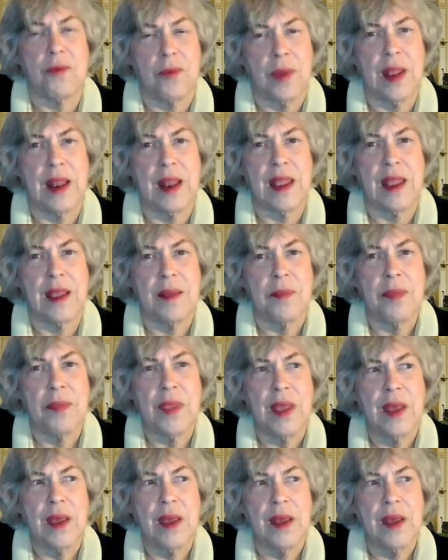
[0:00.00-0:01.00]
really
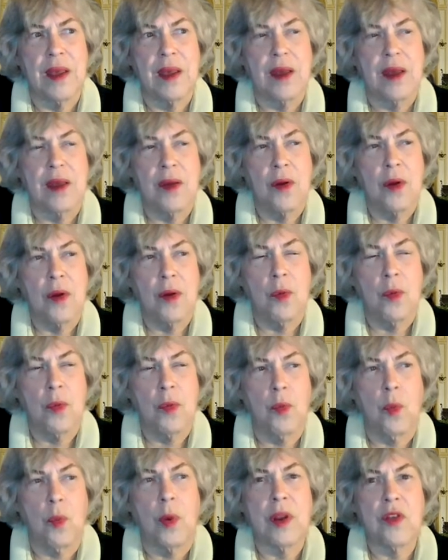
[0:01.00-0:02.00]

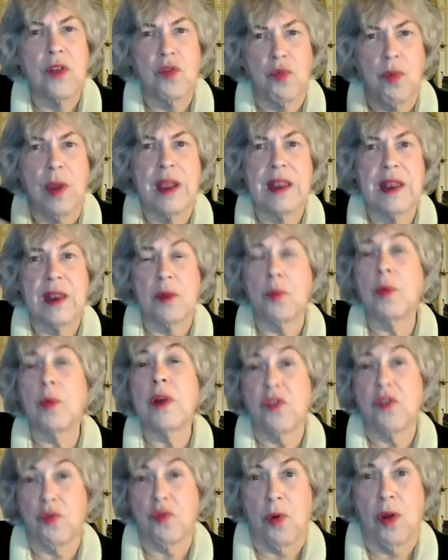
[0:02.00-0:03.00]
what is right and what
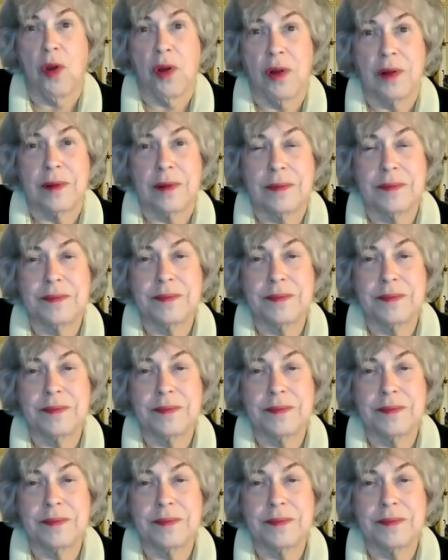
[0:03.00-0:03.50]
is wrong.